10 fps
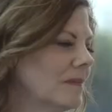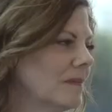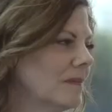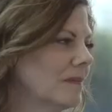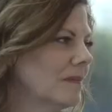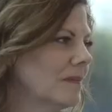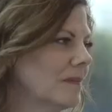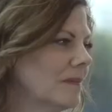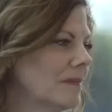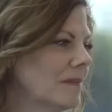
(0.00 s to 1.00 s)

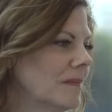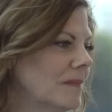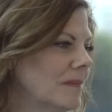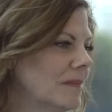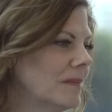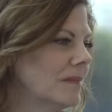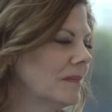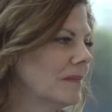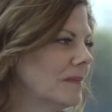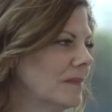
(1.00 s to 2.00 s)

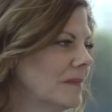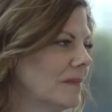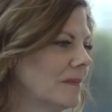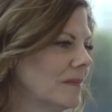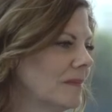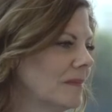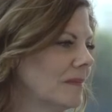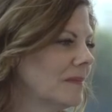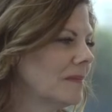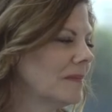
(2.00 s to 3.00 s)

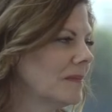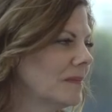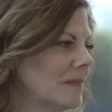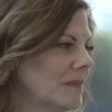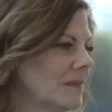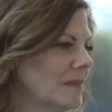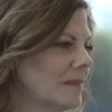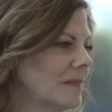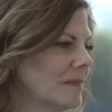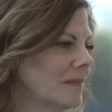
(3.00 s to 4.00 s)

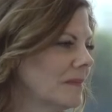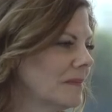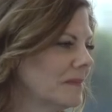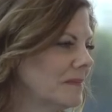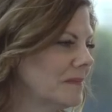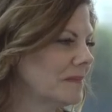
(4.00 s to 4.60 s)
The person shown says nothing.